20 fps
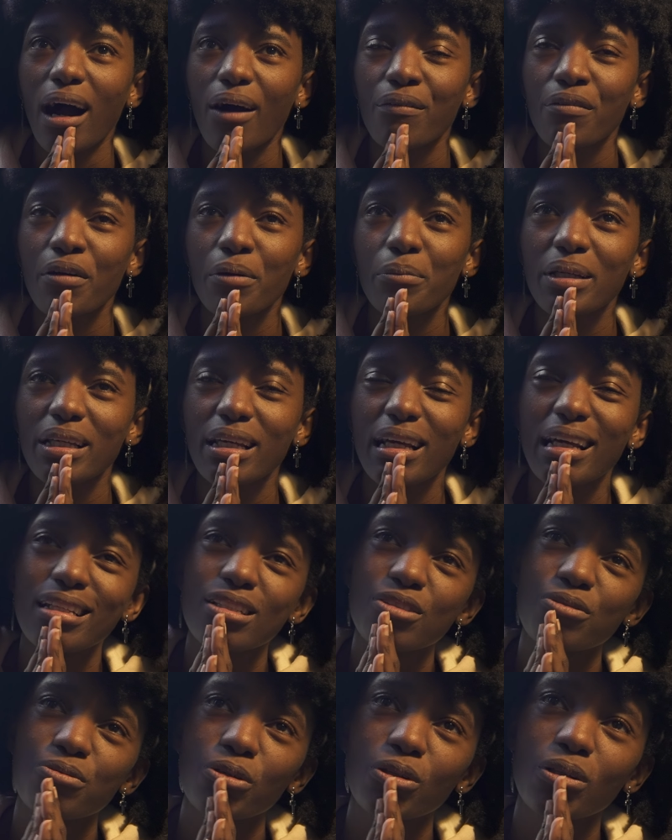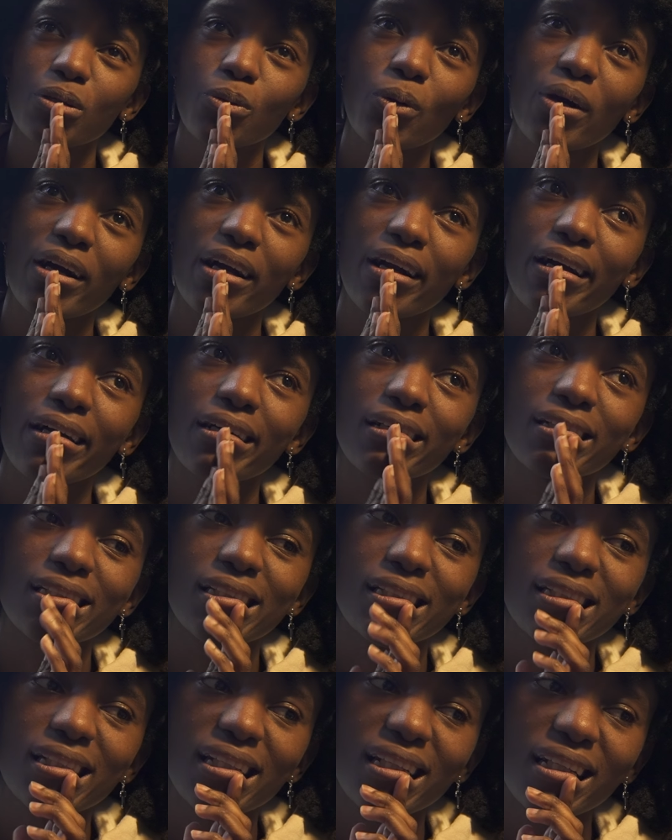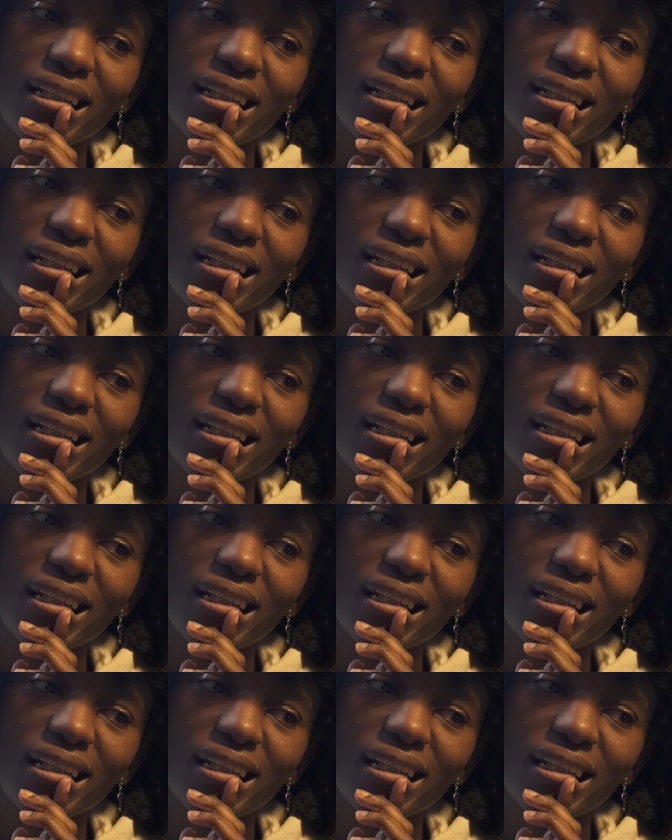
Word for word: for me, it's really weird because